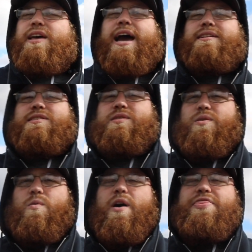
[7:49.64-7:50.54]
that's
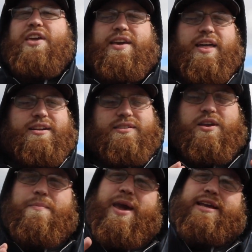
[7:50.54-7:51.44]
one thing that is
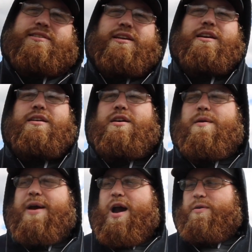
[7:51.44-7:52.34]
amazing
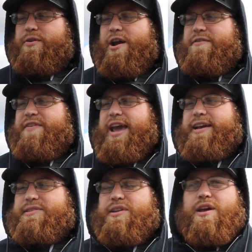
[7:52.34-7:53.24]
about Crown
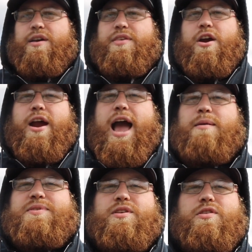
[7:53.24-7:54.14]
Vics. They're
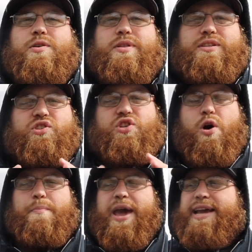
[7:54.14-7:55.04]
absolutely
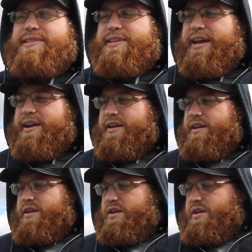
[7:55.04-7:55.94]
so basic.
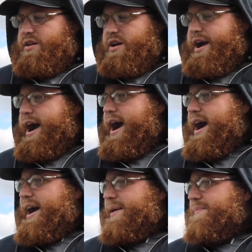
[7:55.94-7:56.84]

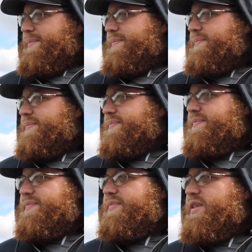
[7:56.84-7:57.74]
Um,
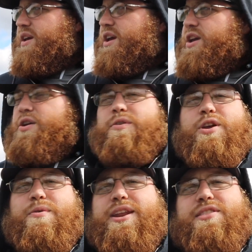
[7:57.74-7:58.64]
You can
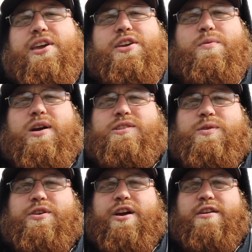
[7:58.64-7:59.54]
do anything you want
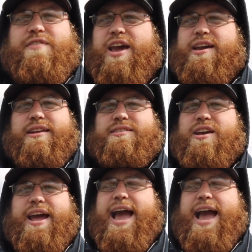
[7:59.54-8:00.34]
to a Crown Vic and it's going to